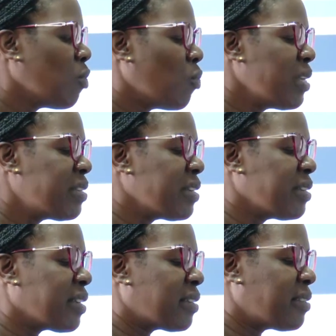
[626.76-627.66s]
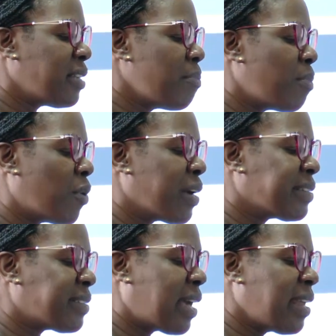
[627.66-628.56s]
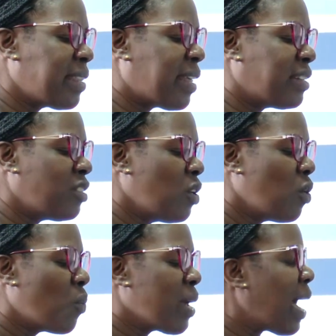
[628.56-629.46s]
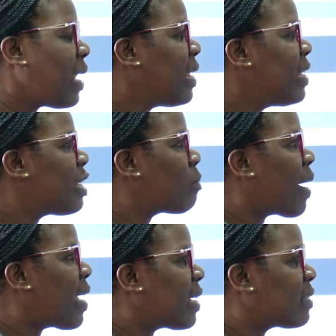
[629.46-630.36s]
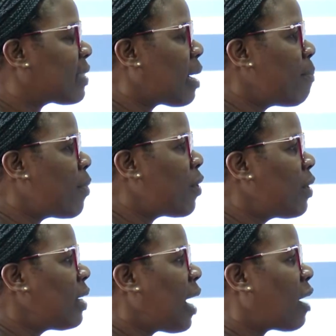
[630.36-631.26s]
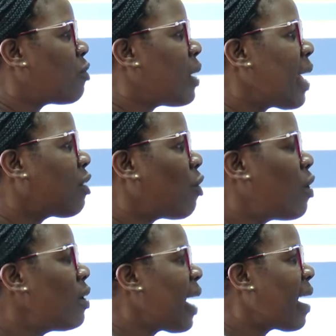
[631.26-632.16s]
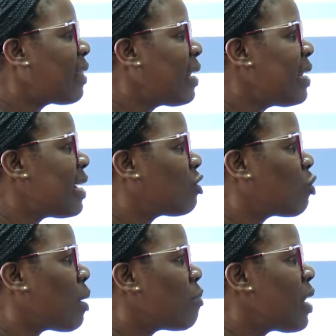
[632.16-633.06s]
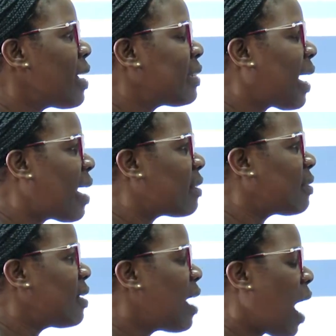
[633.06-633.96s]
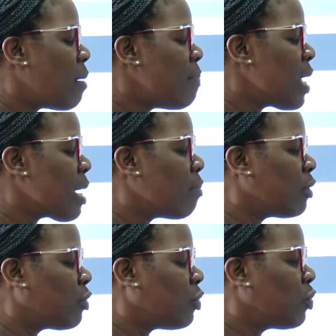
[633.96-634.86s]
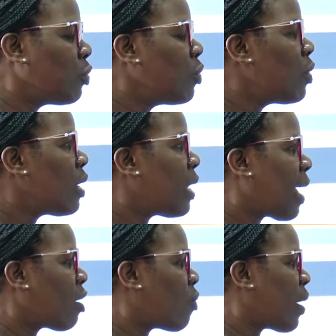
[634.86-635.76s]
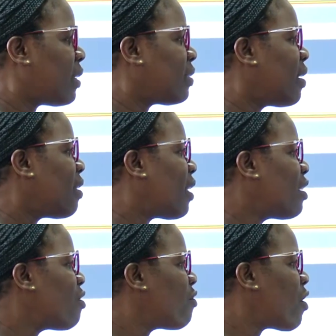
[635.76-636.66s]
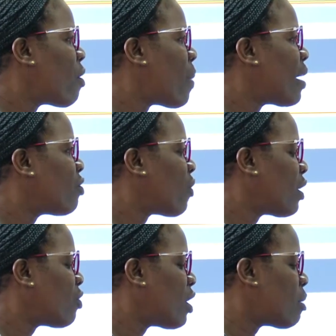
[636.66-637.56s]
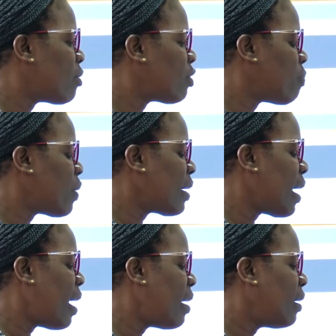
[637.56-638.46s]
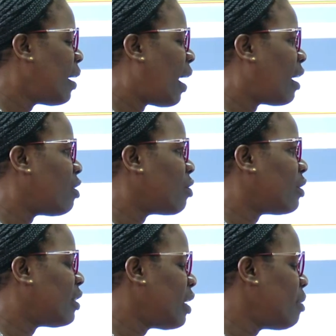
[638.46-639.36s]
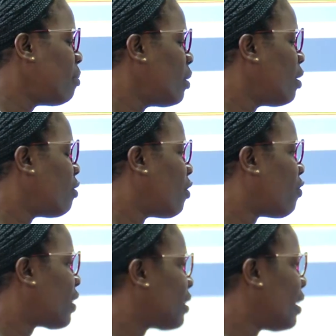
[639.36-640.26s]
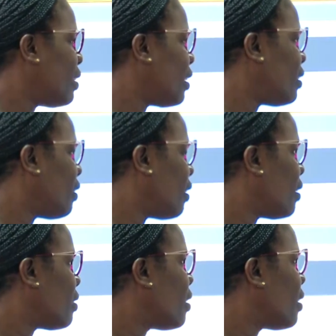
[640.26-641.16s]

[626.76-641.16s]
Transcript: which is a symbol, a sign that we are leading by example, and would like all other leaders to emulate us and be able to do likewise. Thank you very much, Right Honorable Speaker, and your team for facilitating this